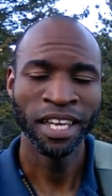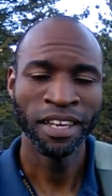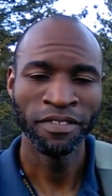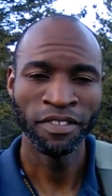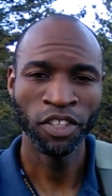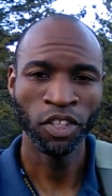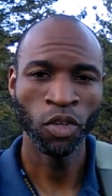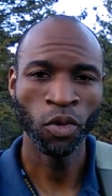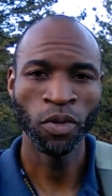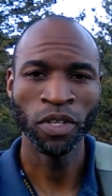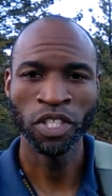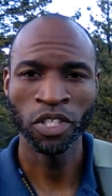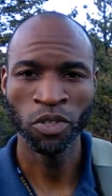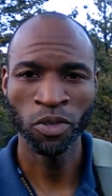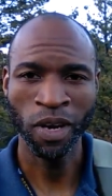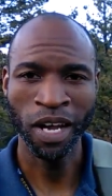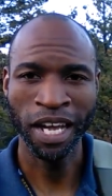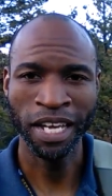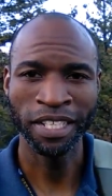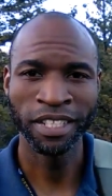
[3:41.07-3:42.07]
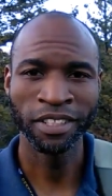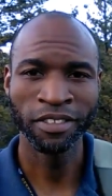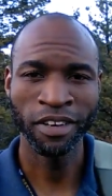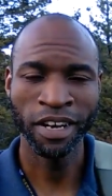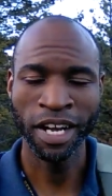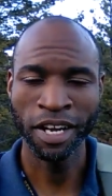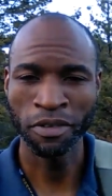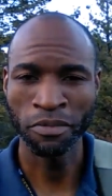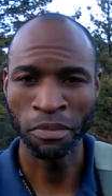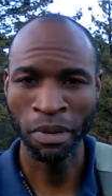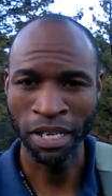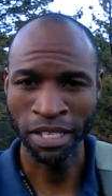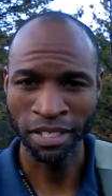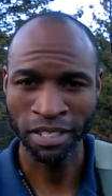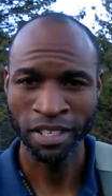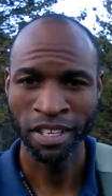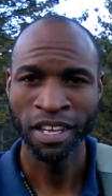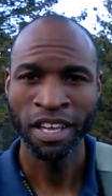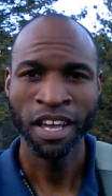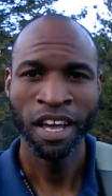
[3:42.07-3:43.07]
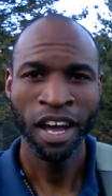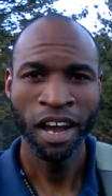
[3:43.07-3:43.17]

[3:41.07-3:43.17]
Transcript: if you're going to ride the Greyhound bus.